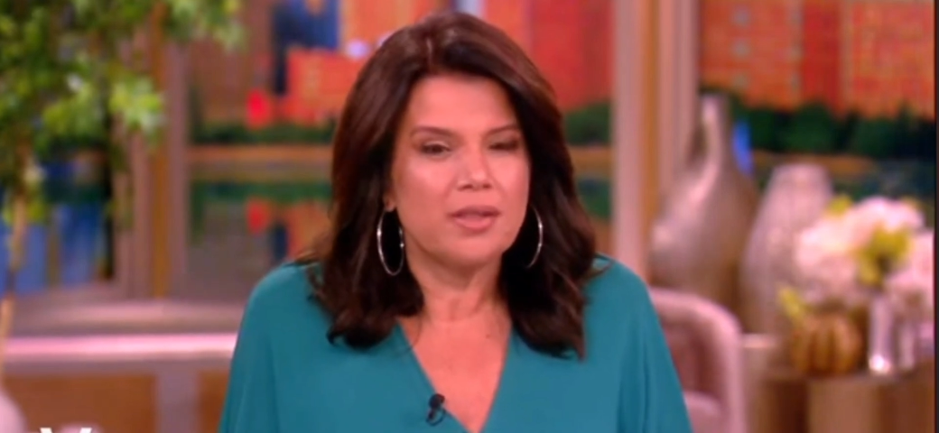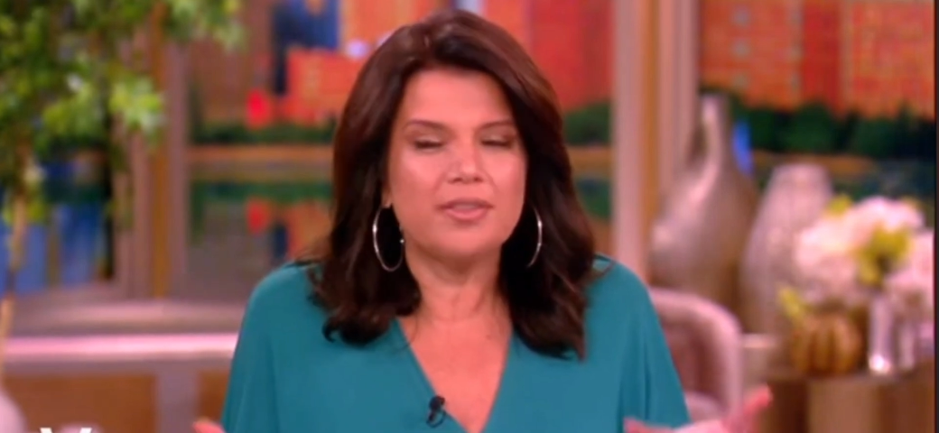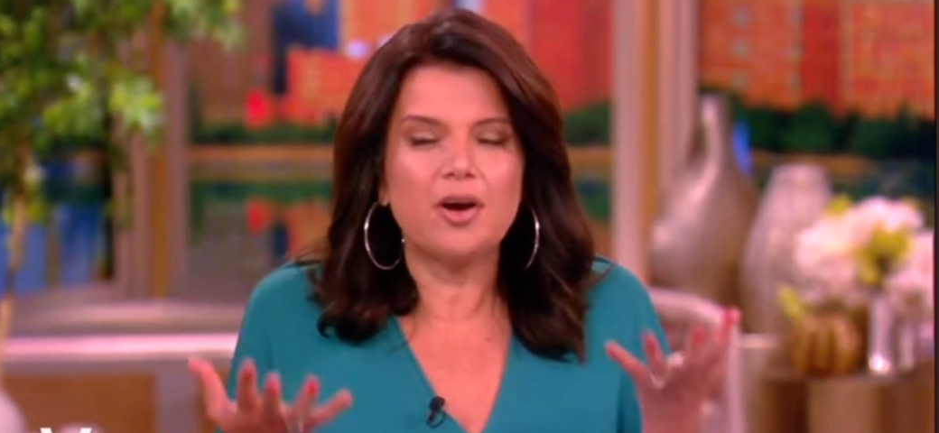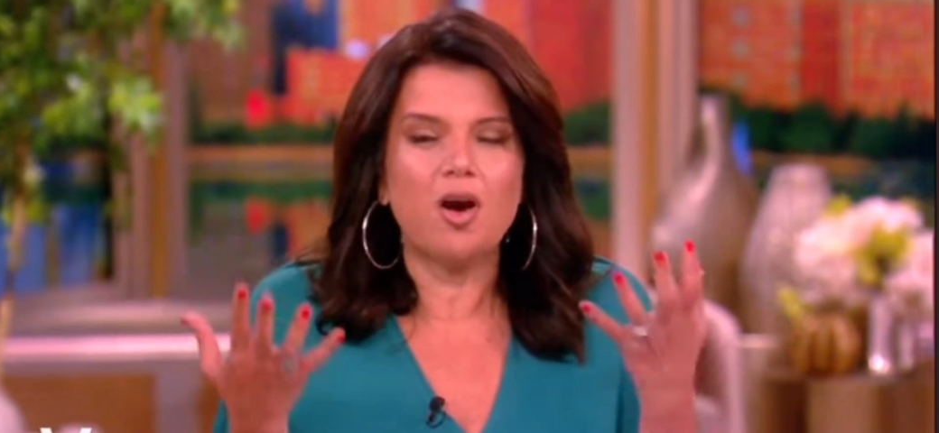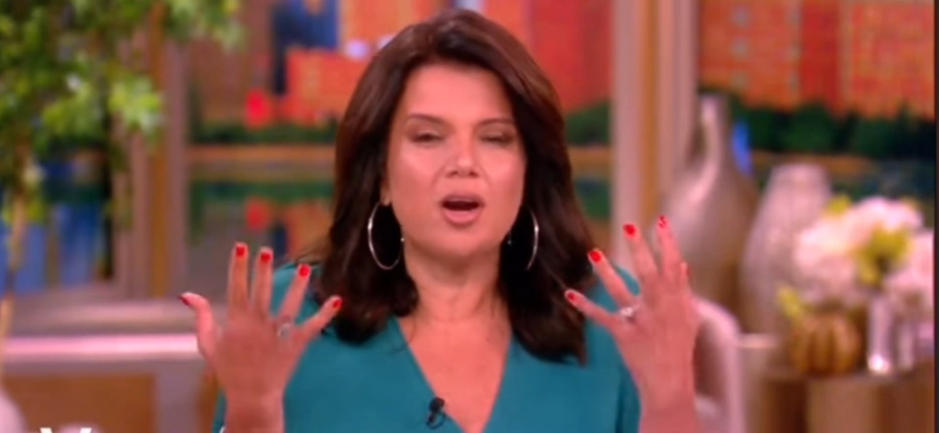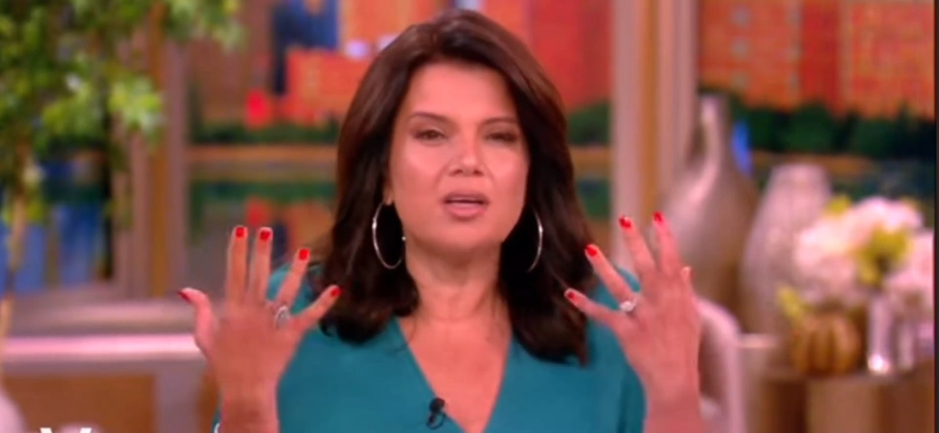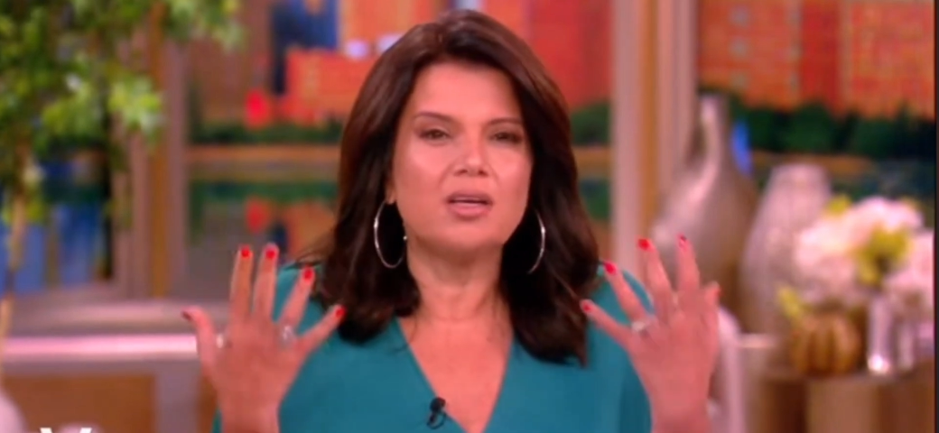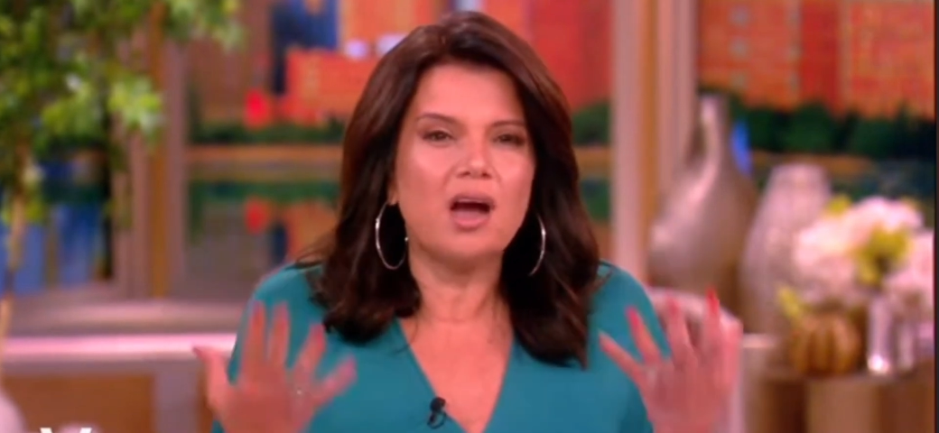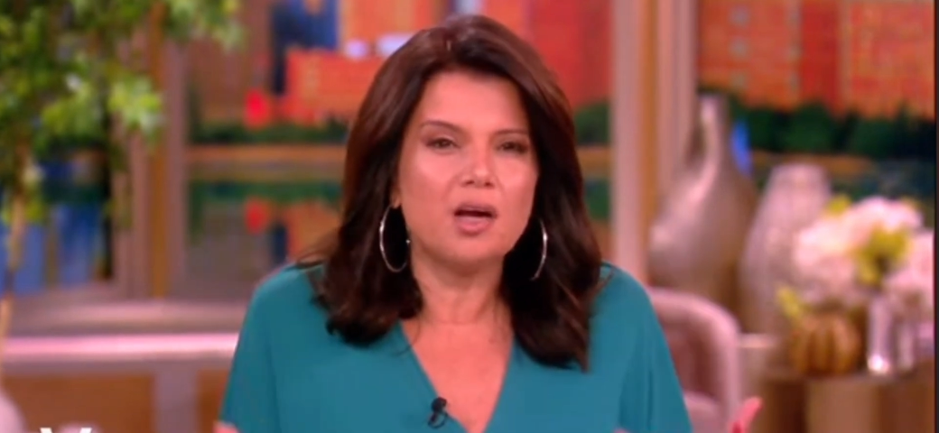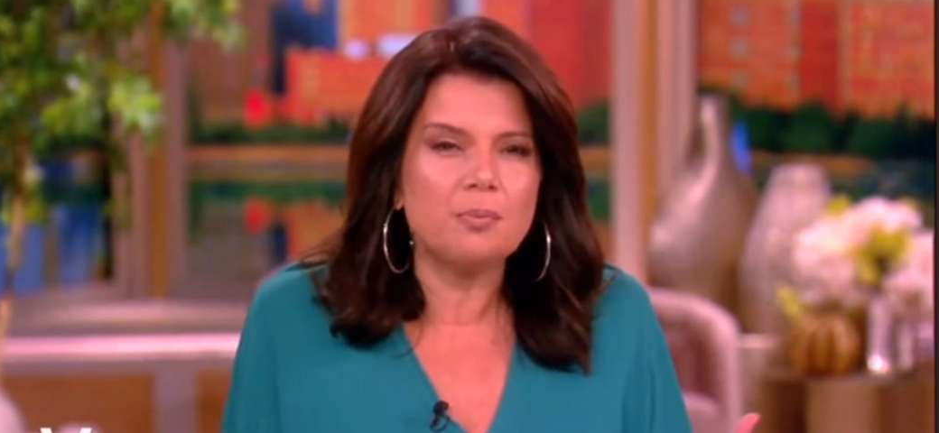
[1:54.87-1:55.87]
There are
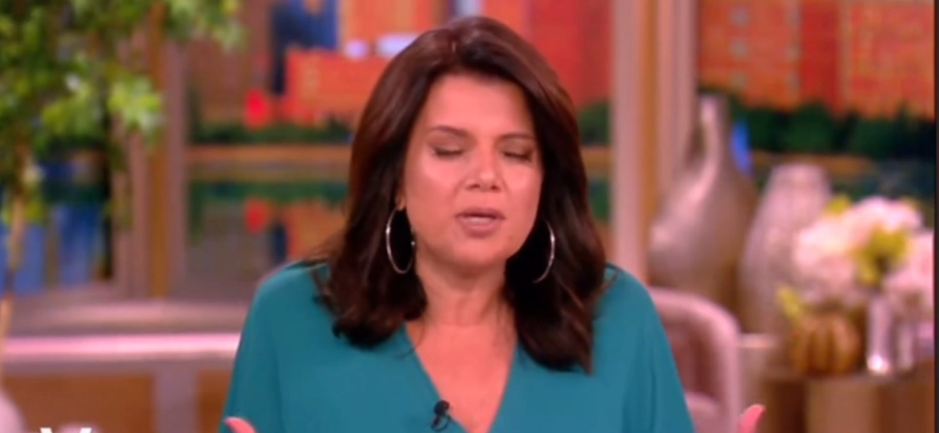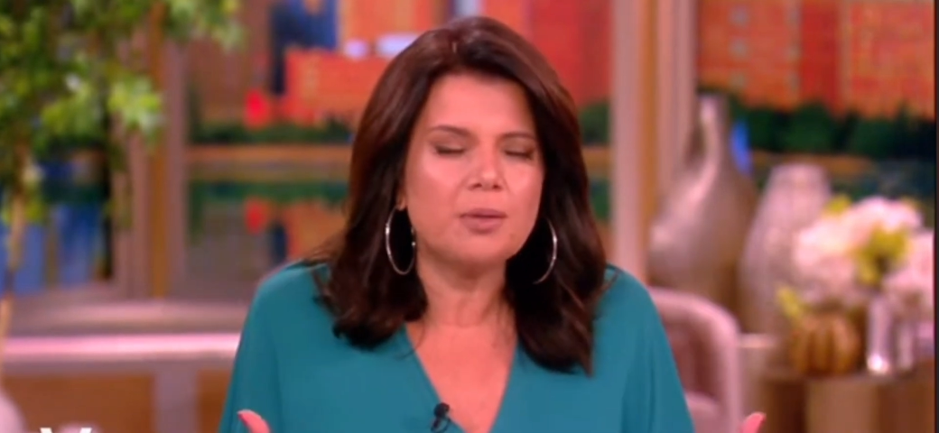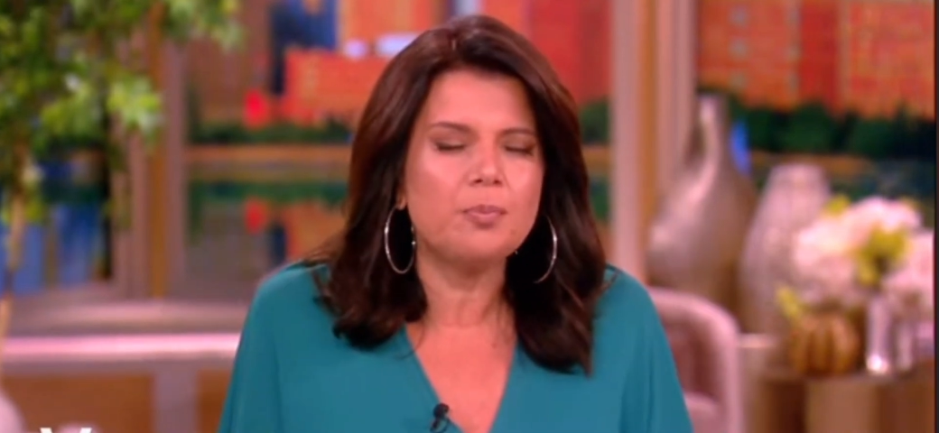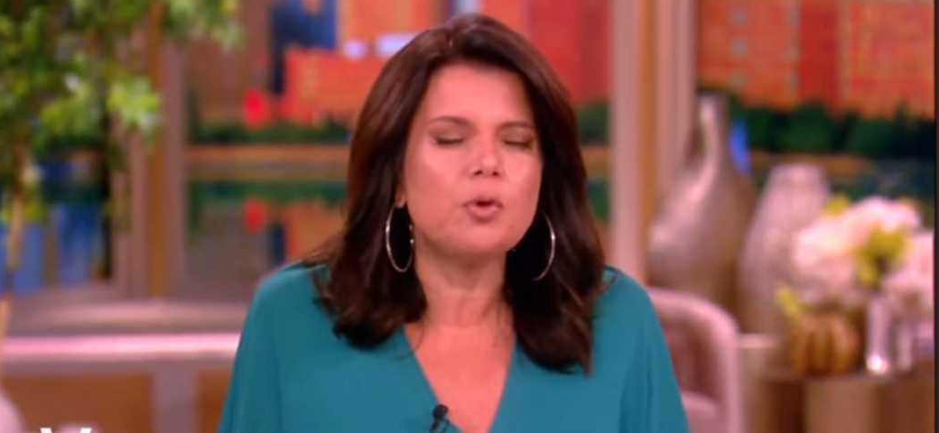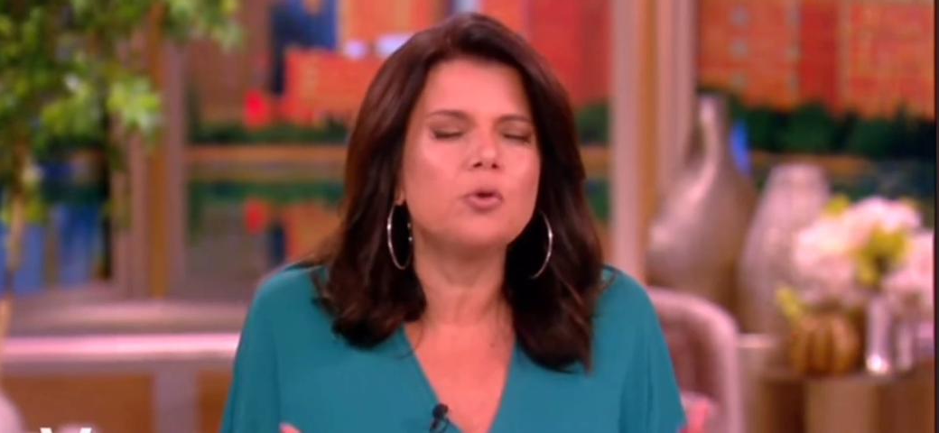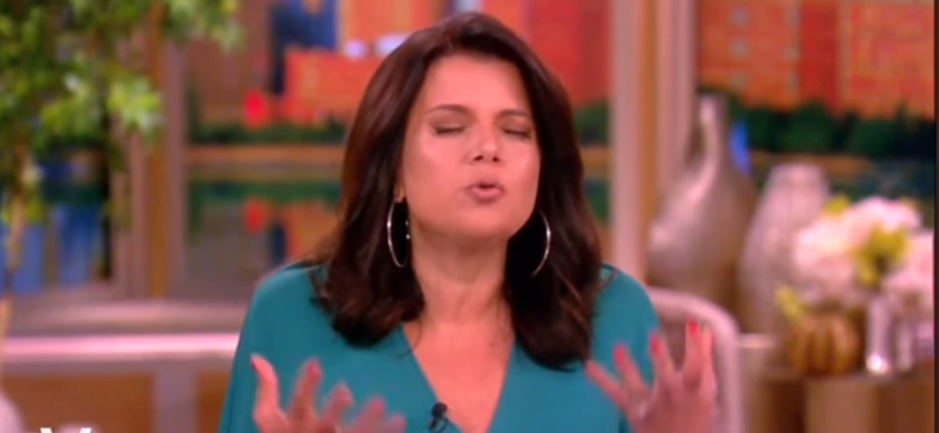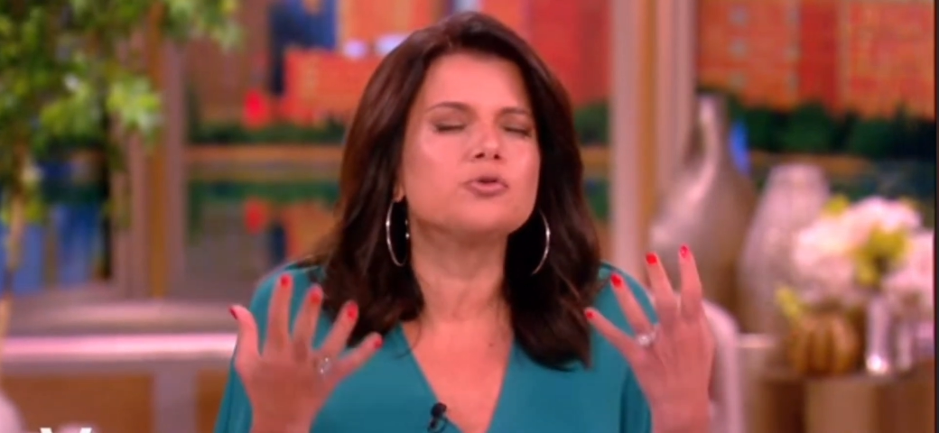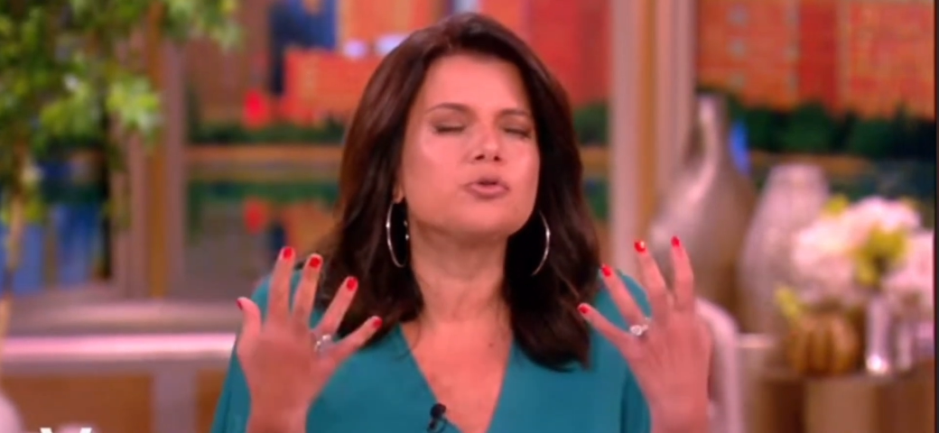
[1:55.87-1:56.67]
young people who